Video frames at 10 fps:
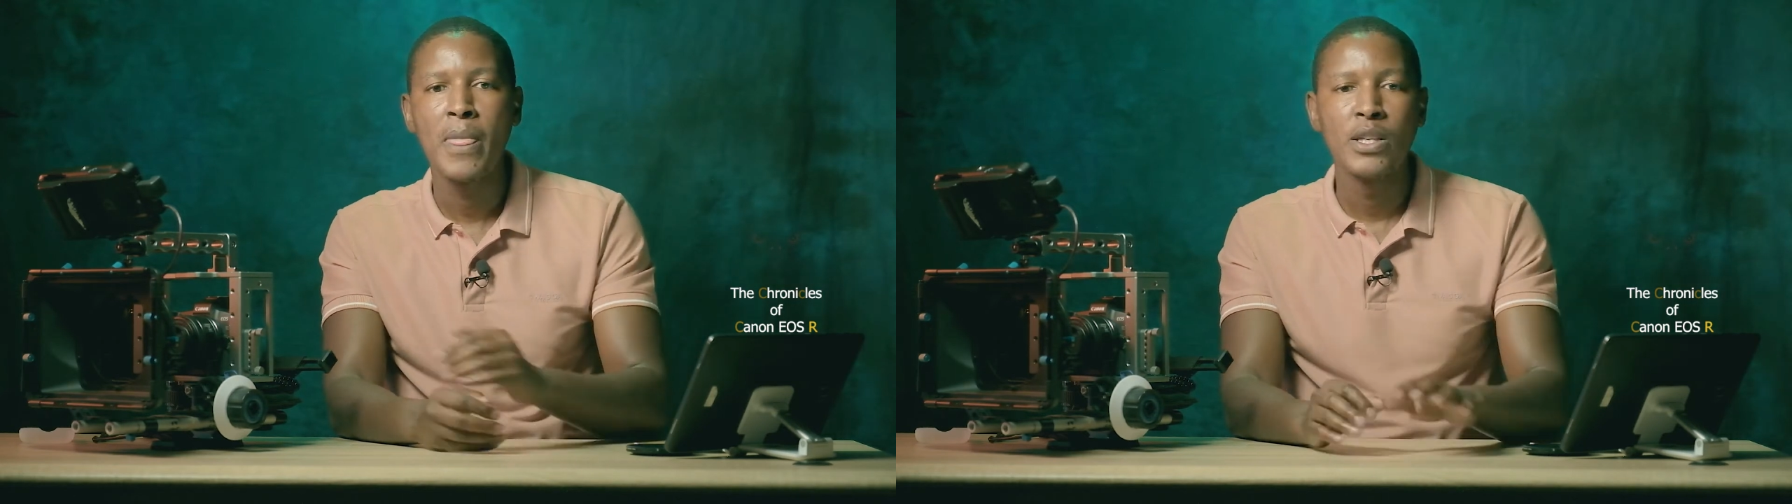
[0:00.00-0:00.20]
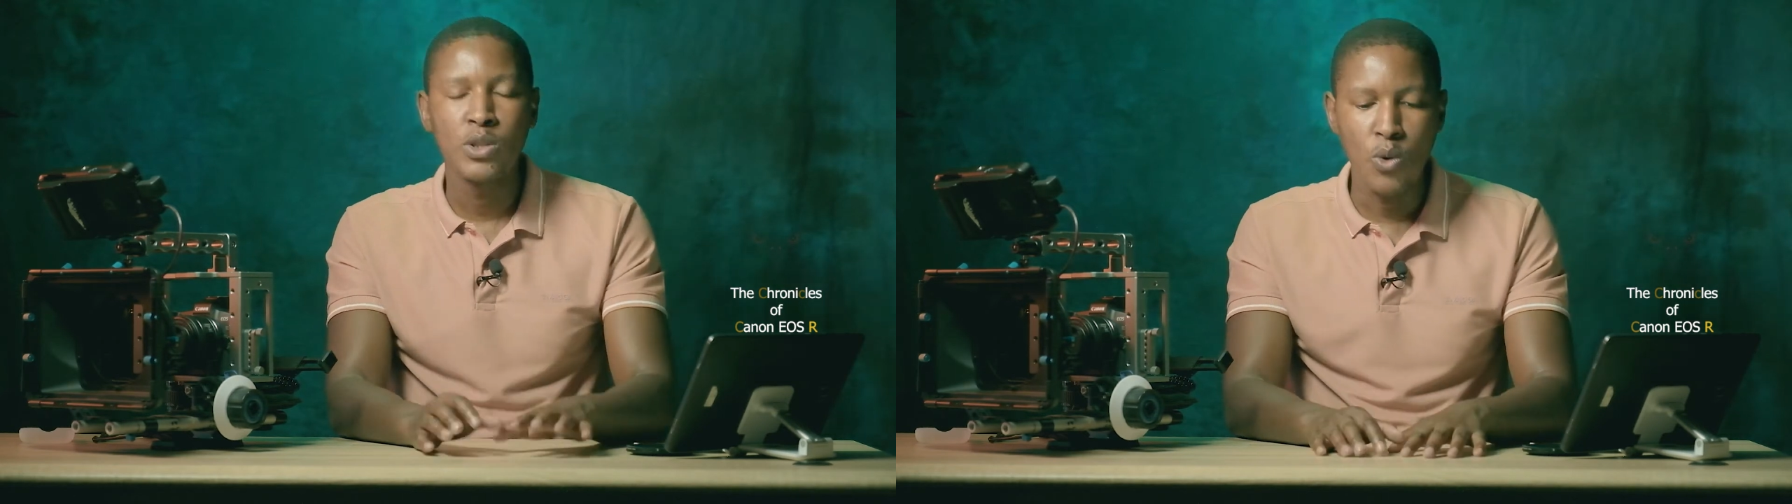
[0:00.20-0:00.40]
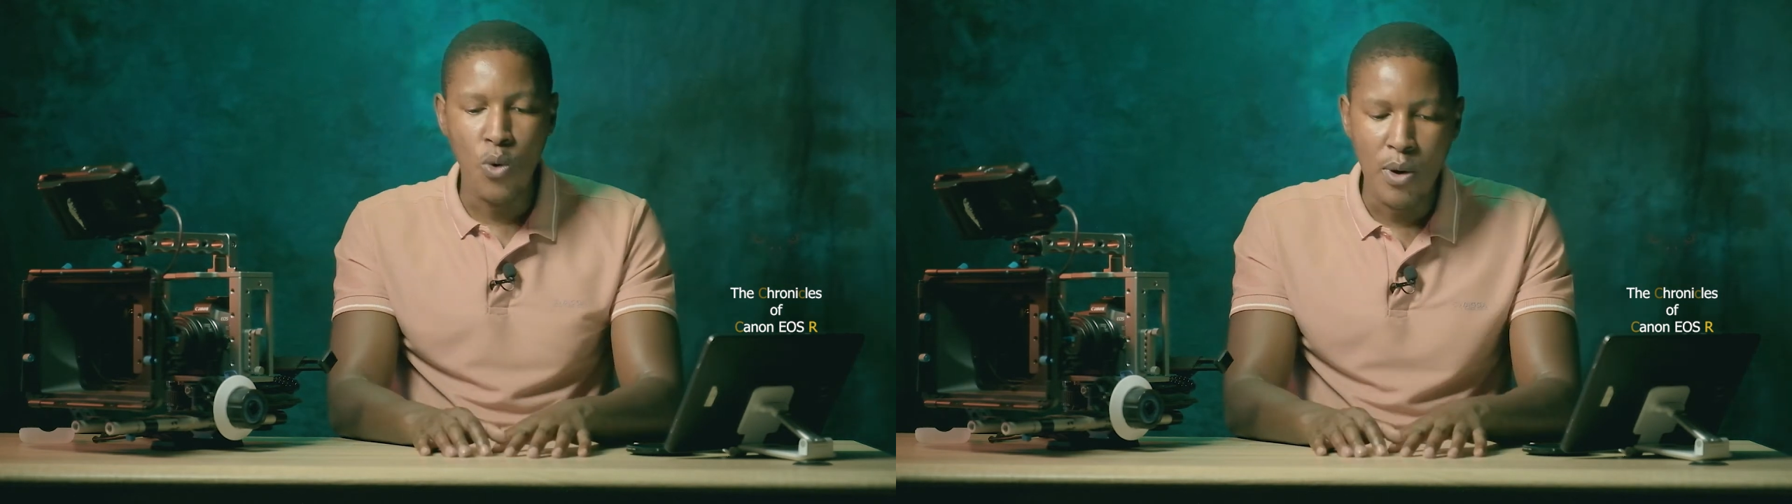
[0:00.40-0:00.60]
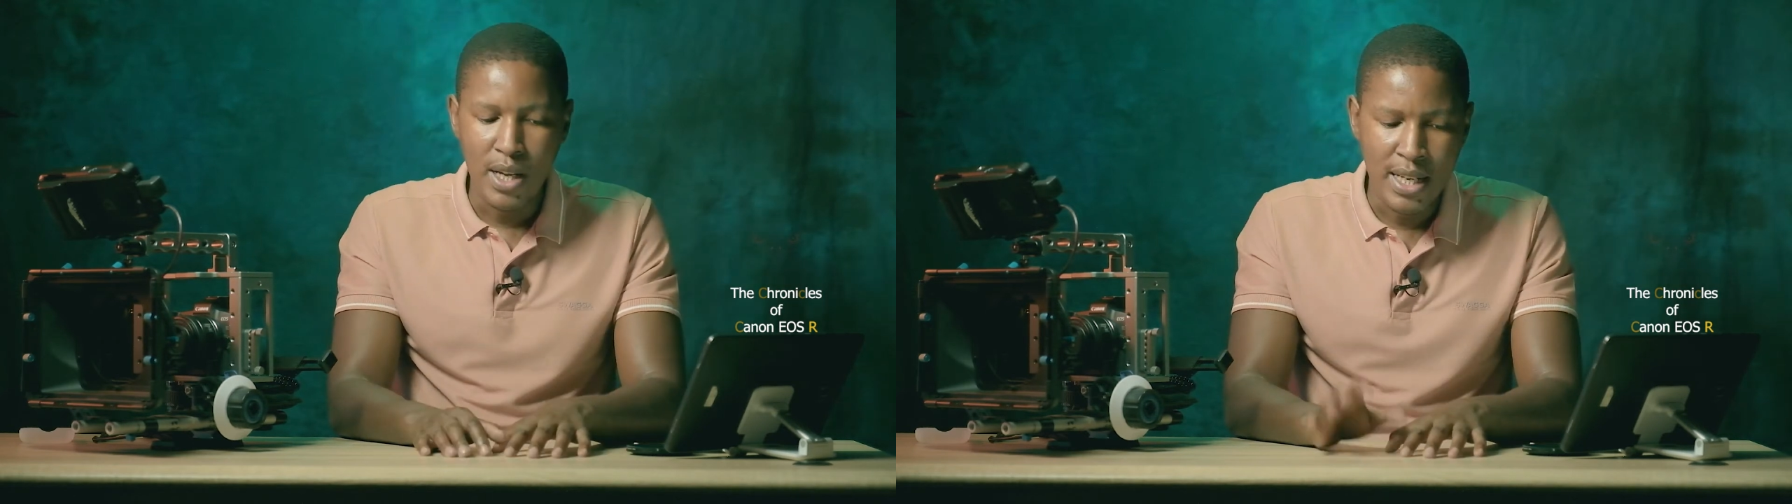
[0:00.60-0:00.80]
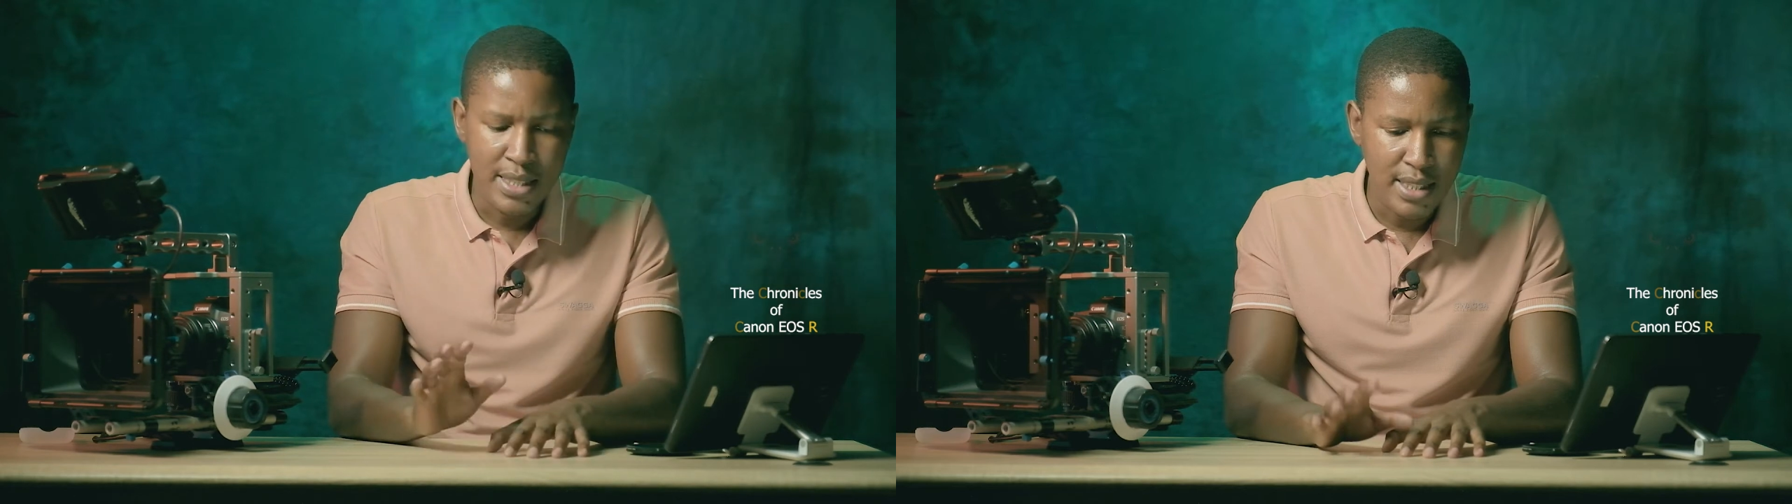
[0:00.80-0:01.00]
So
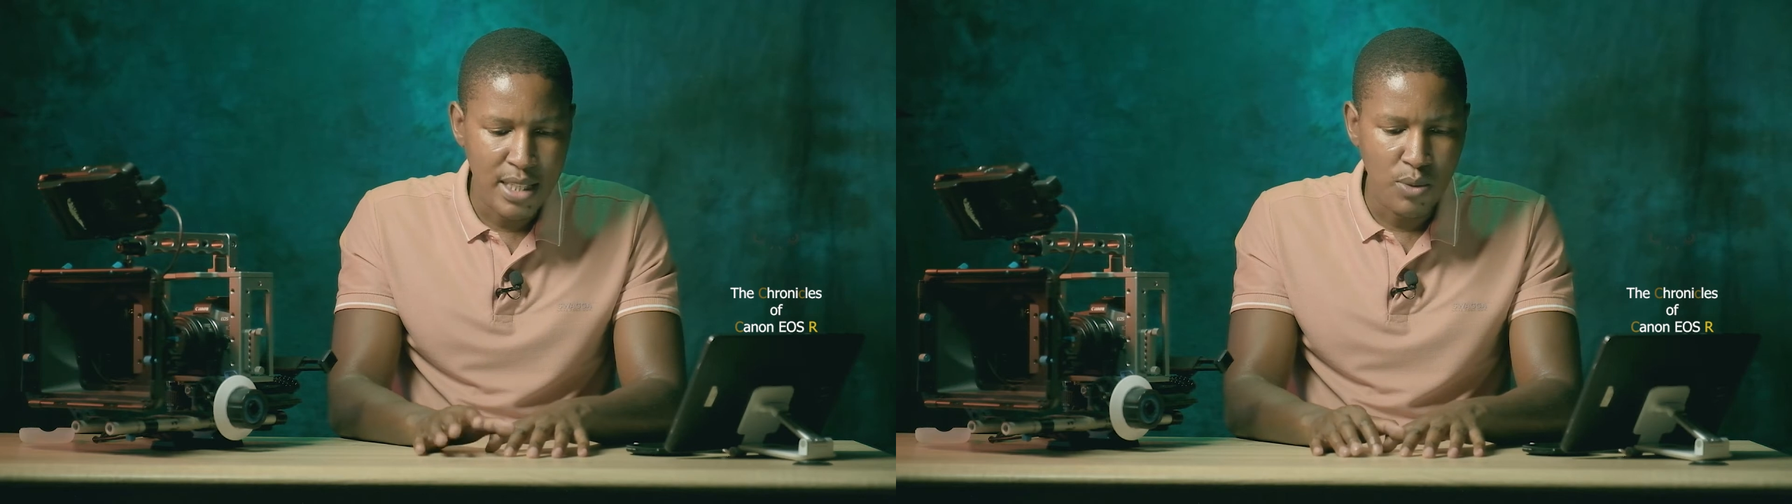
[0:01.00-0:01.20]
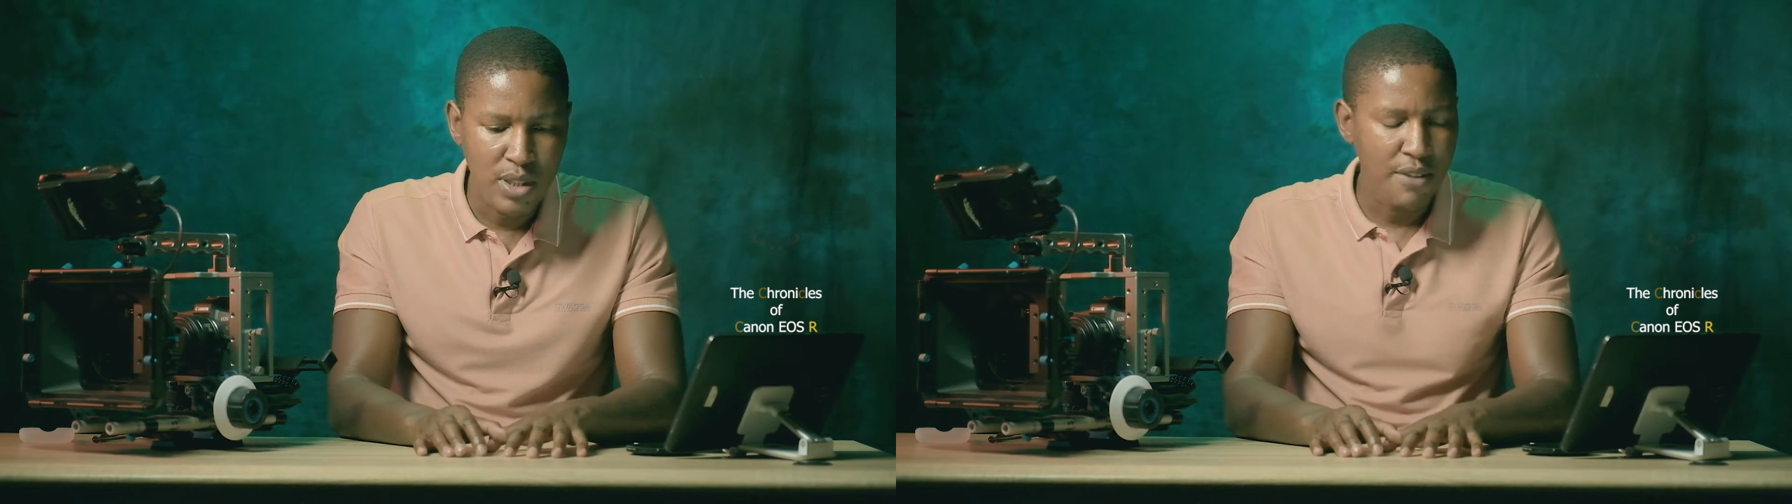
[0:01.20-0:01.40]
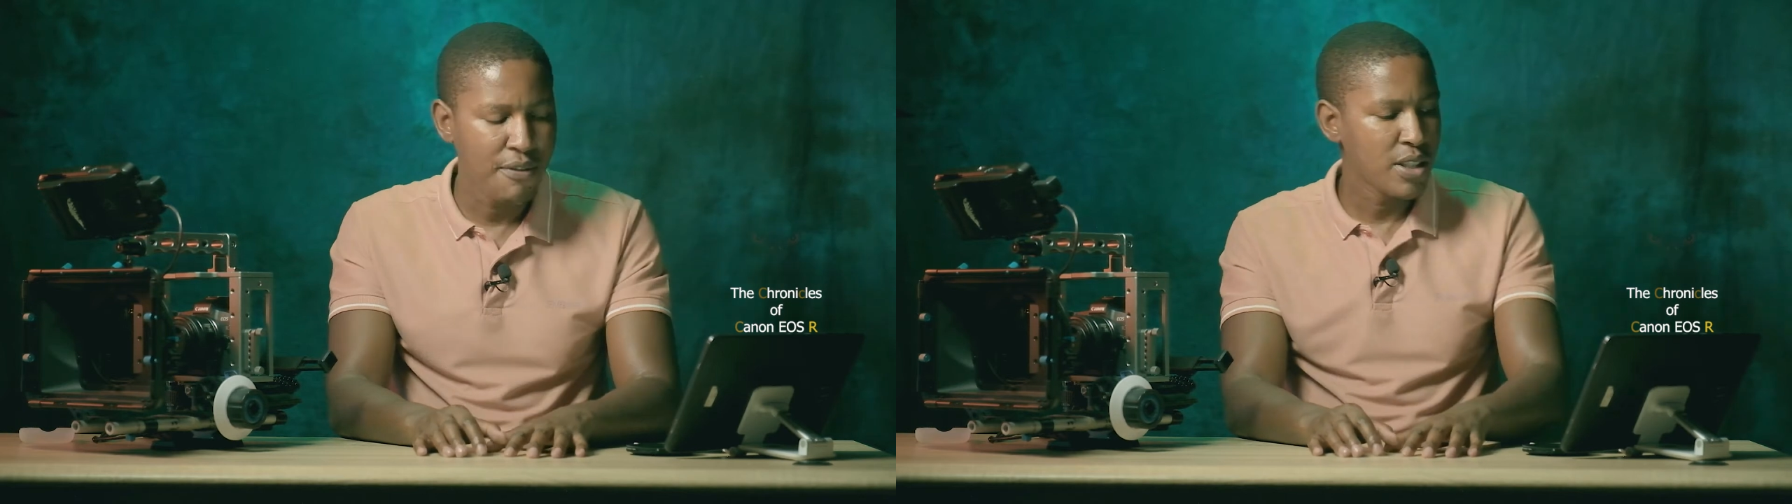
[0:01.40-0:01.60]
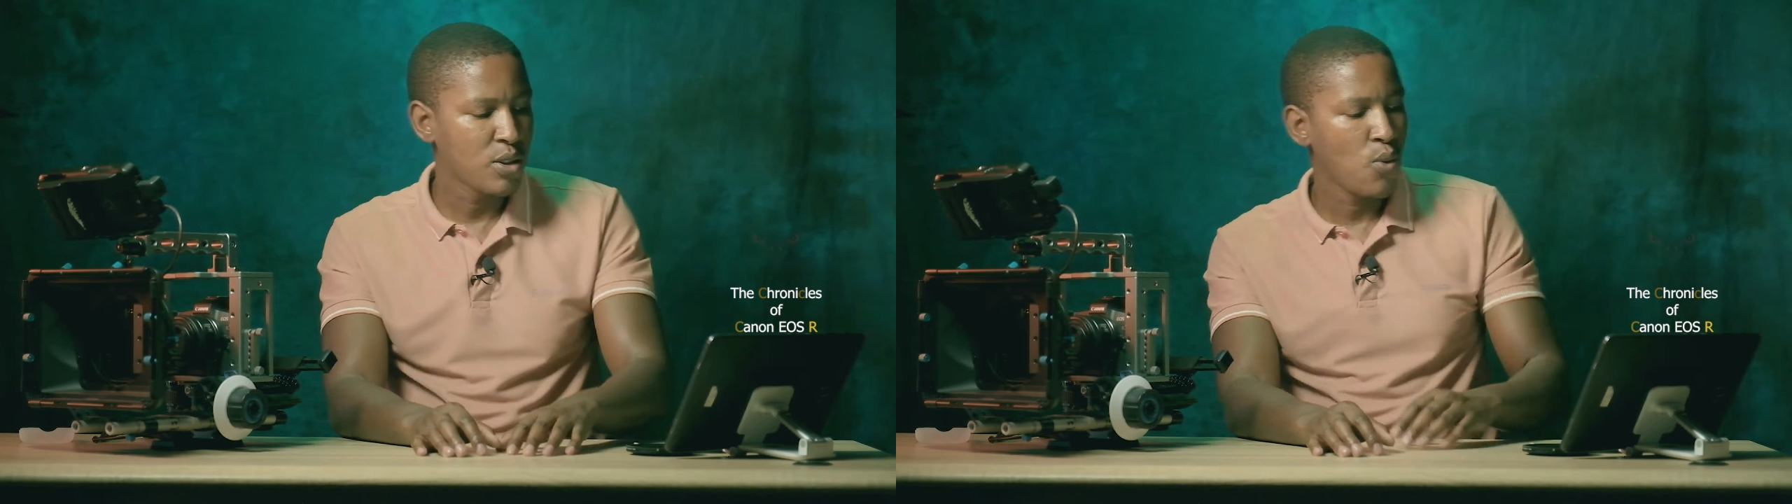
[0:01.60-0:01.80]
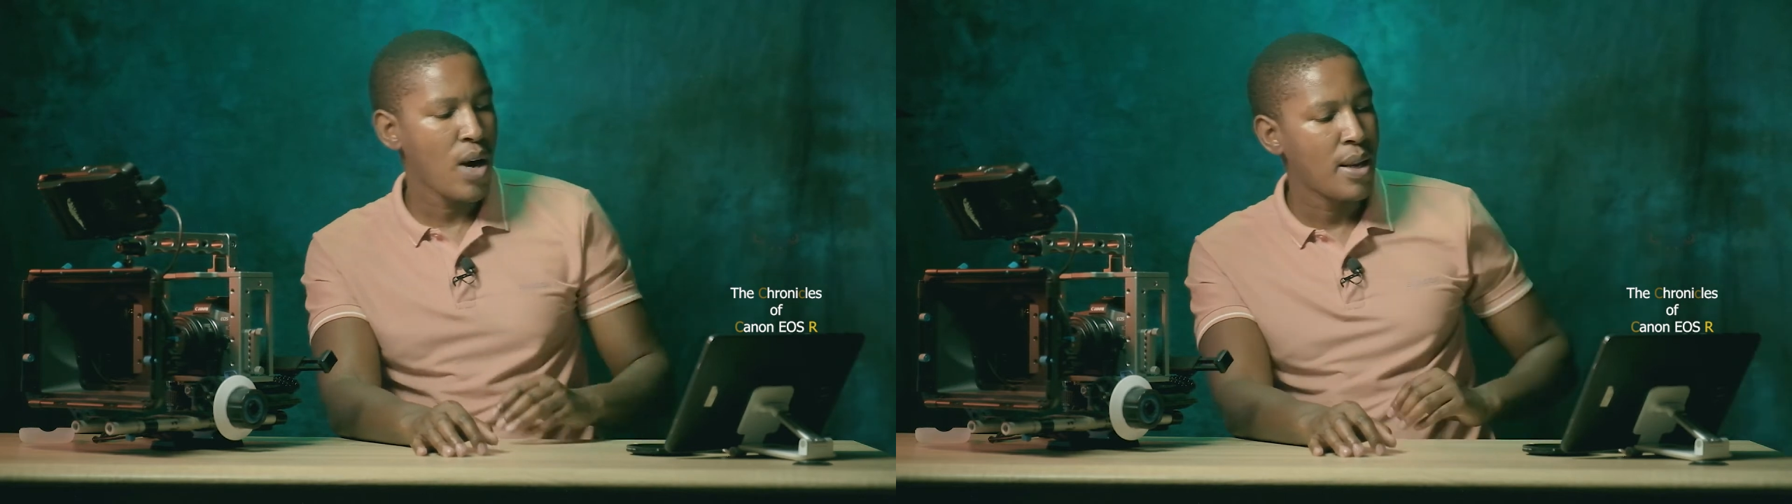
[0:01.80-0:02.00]
let's start with the
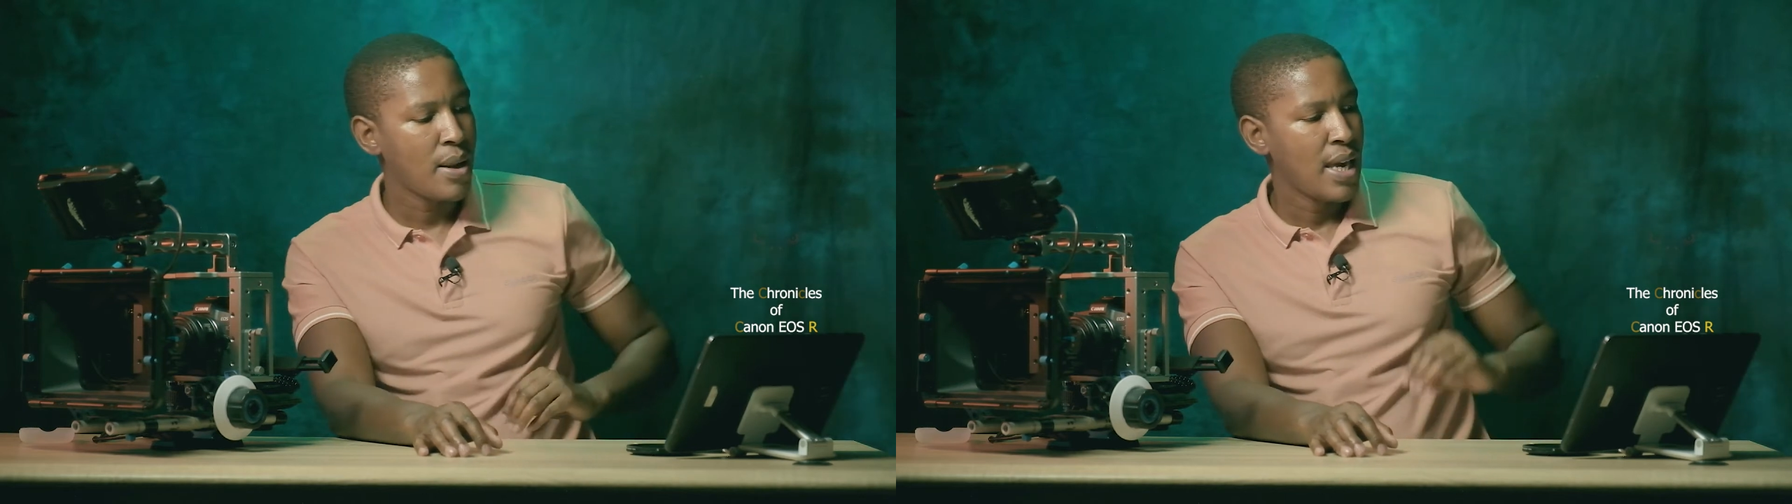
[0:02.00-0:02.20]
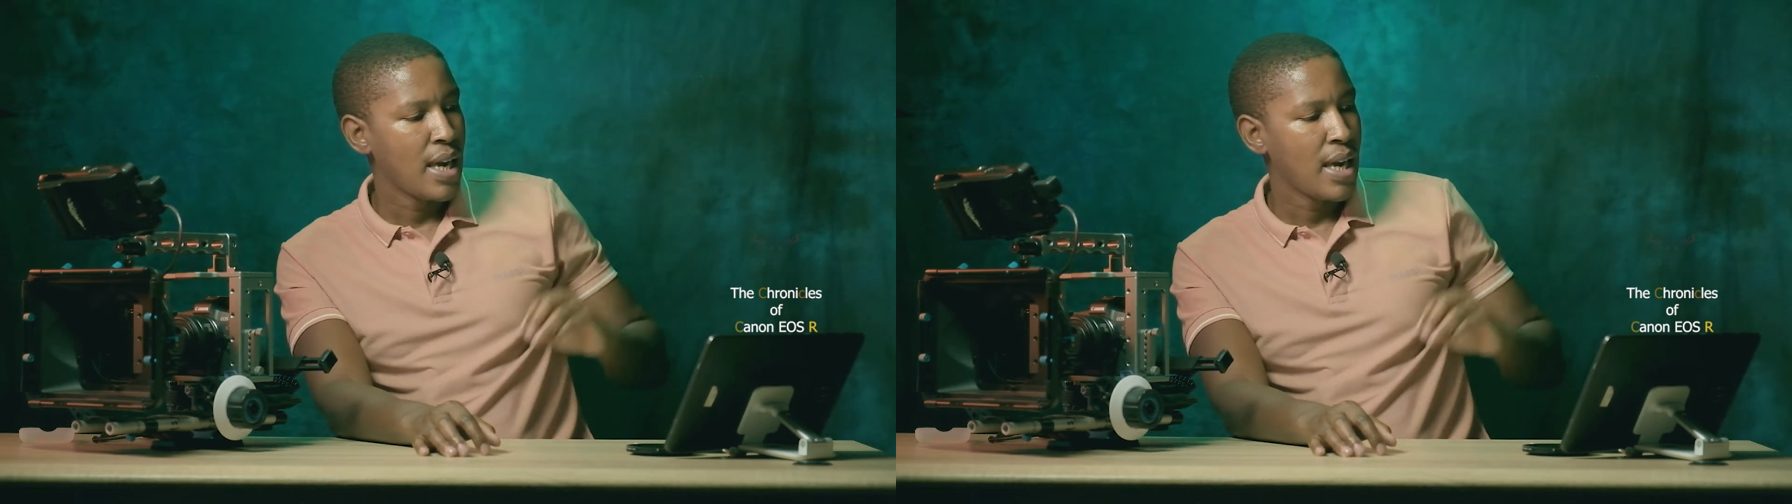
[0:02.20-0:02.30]
first one,